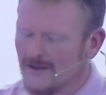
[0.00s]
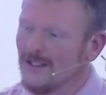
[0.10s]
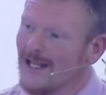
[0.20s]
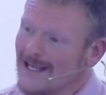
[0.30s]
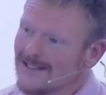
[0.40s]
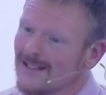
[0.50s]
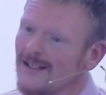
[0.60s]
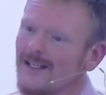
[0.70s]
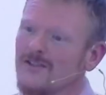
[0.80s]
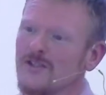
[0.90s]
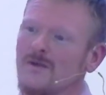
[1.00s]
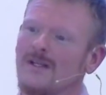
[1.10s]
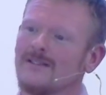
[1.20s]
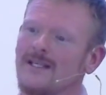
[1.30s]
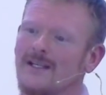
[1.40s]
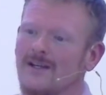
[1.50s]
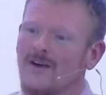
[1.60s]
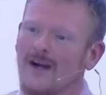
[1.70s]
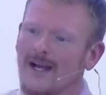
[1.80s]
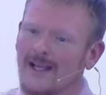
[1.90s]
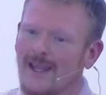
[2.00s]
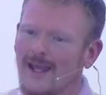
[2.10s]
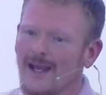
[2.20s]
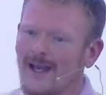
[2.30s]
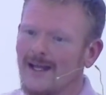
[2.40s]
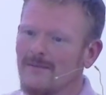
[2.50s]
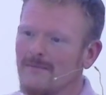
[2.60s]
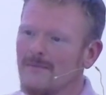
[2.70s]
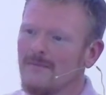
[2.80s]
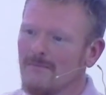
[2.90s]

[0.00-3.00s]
On the last Sunday in June, I'll take a crack at